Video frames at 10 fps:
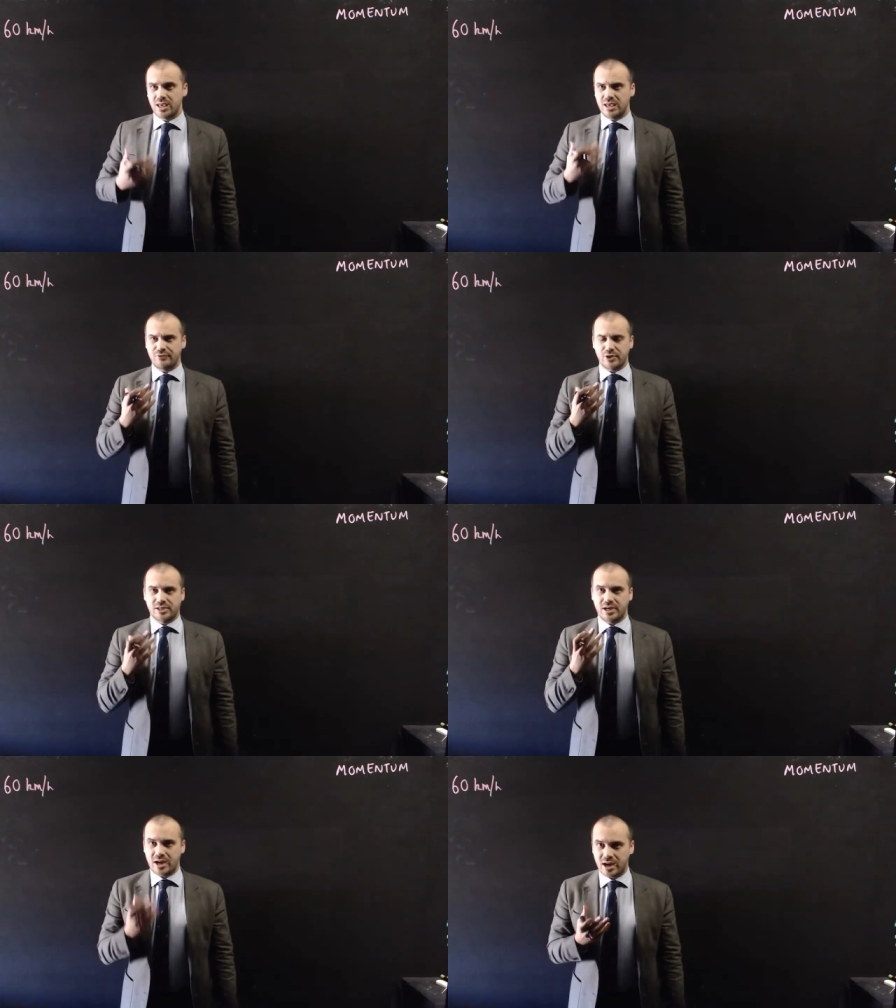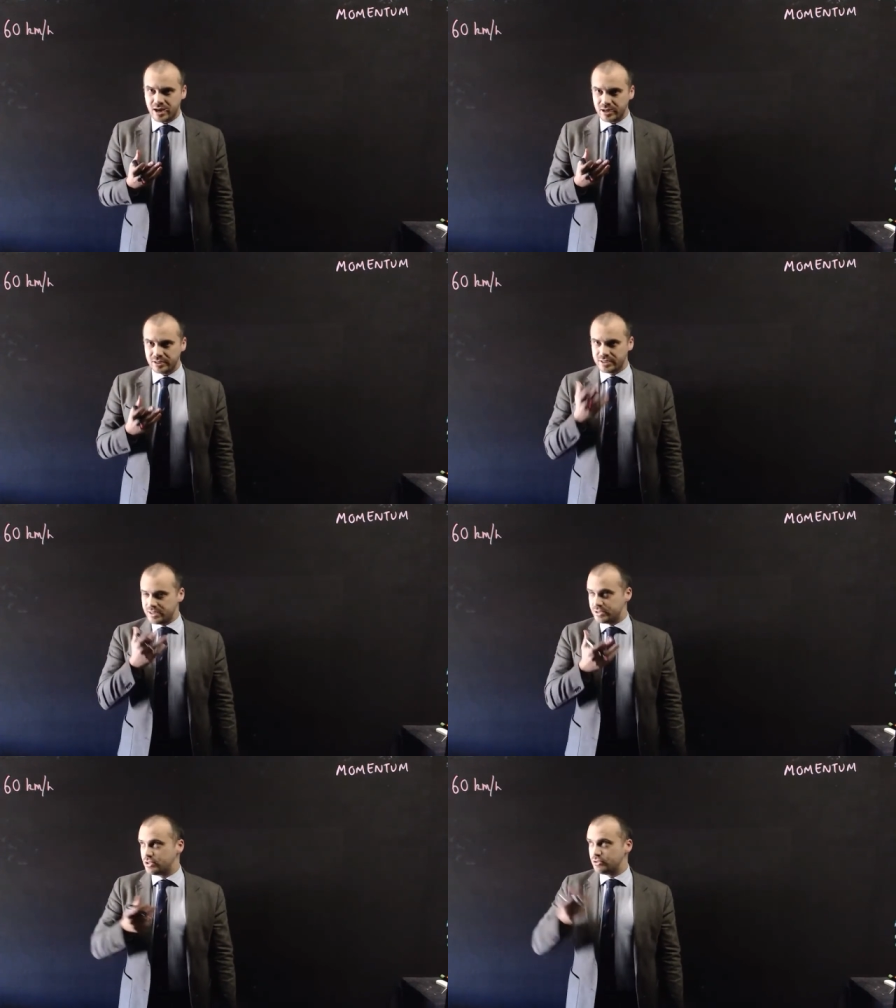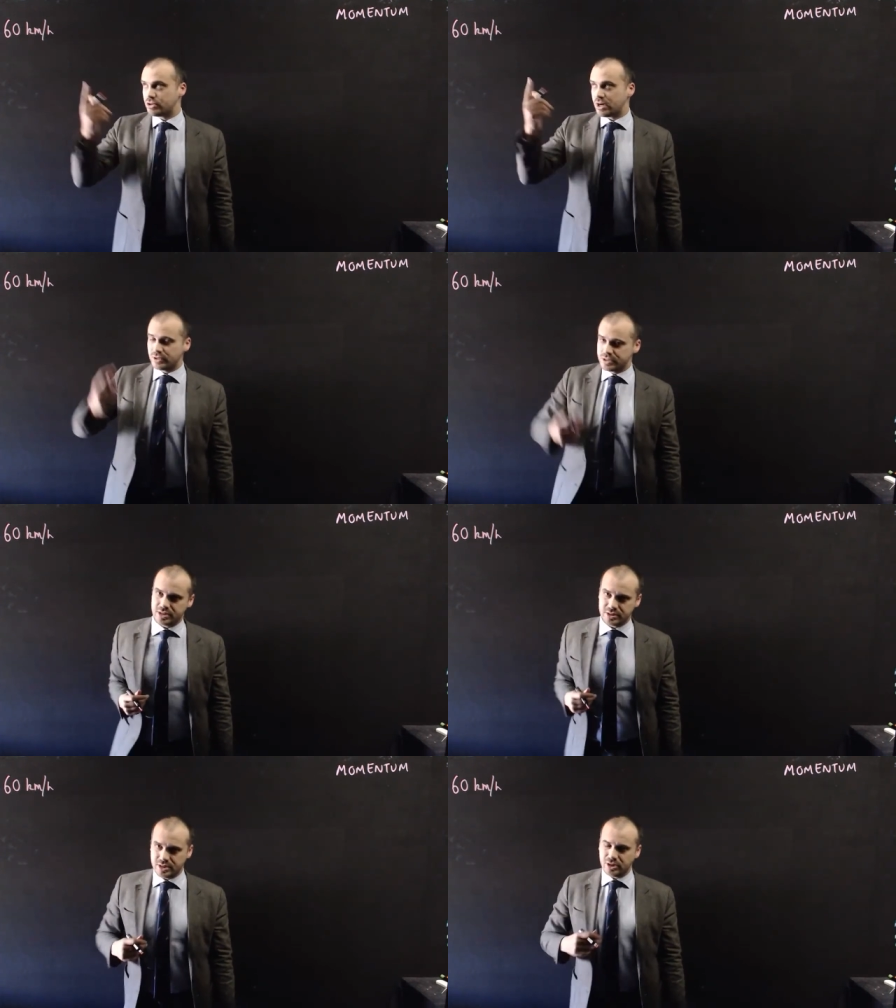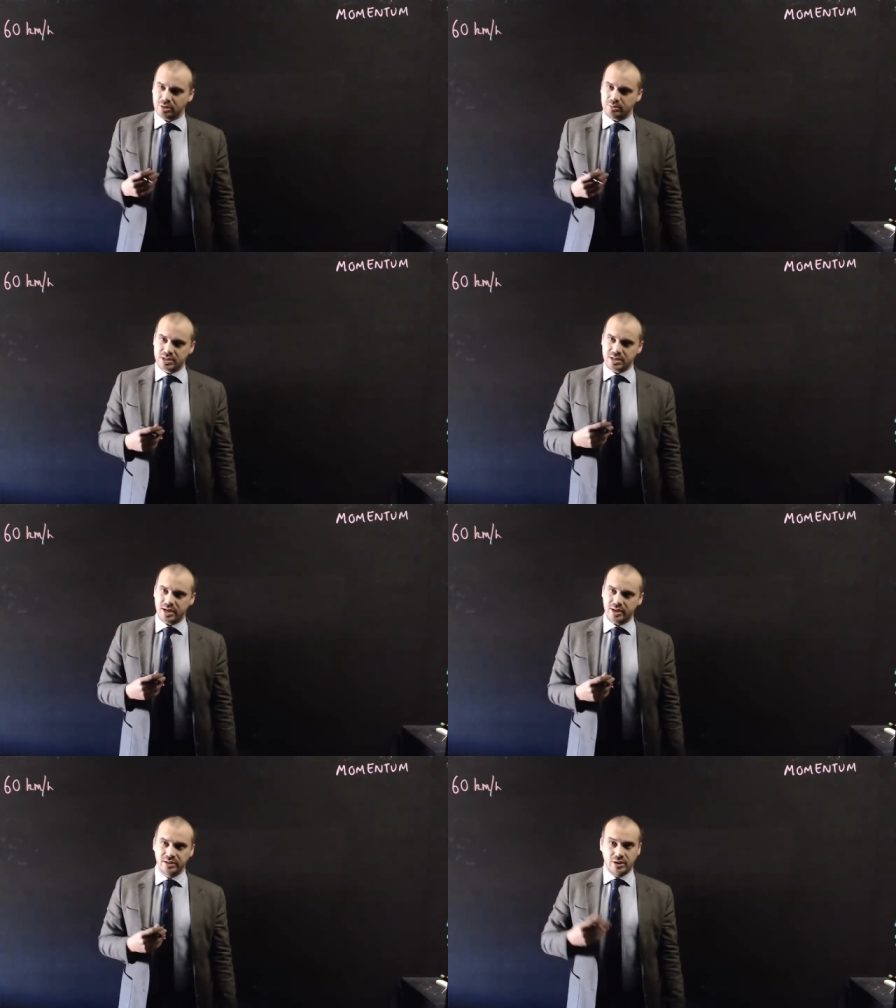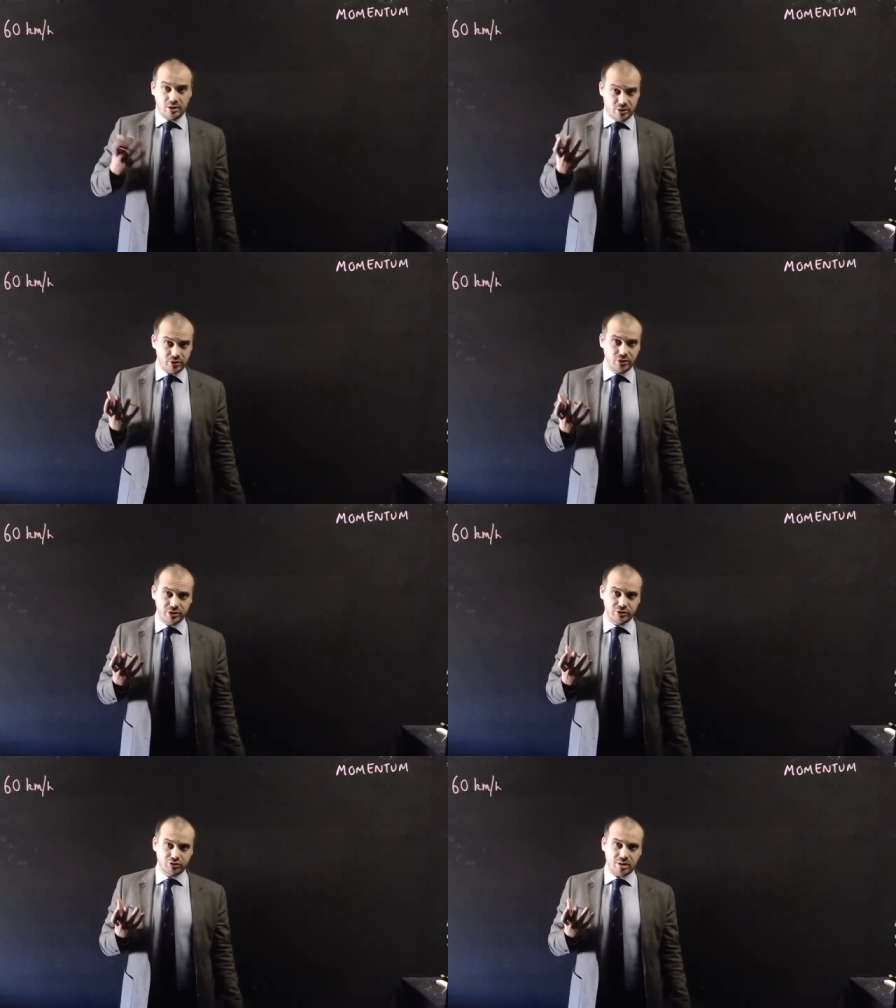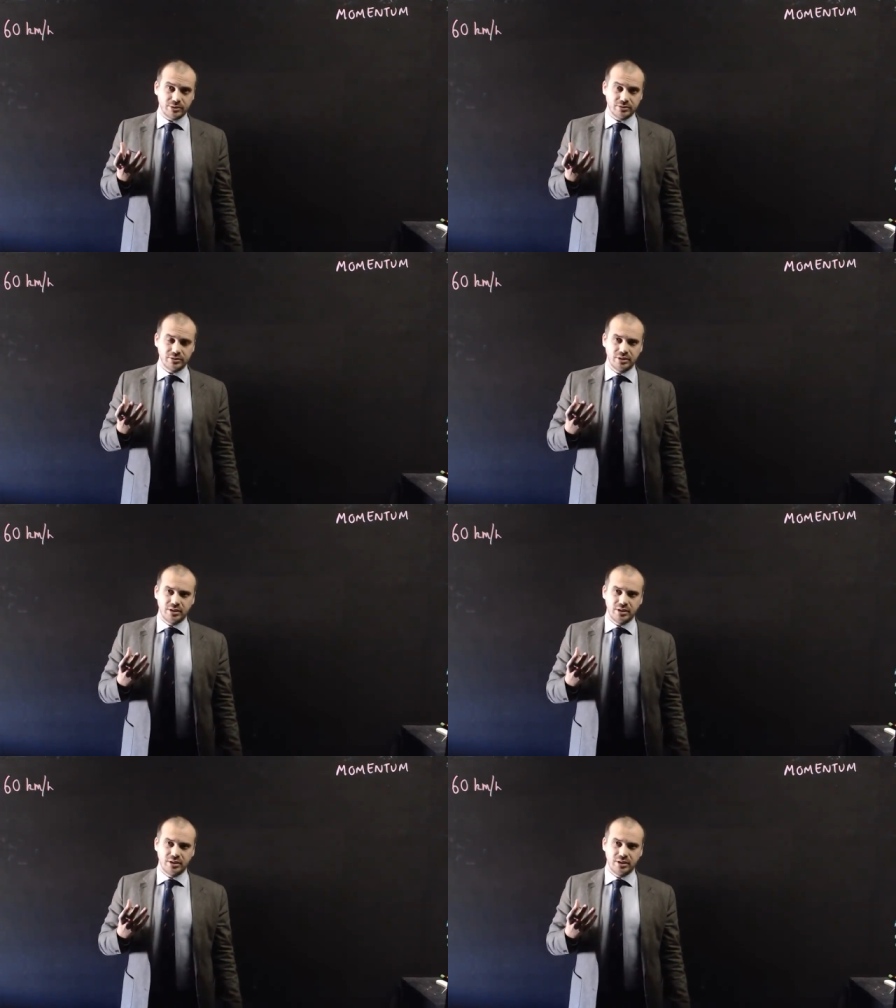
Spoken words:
If a car hits you traveling 60 kilometers an hour, you're in trouble.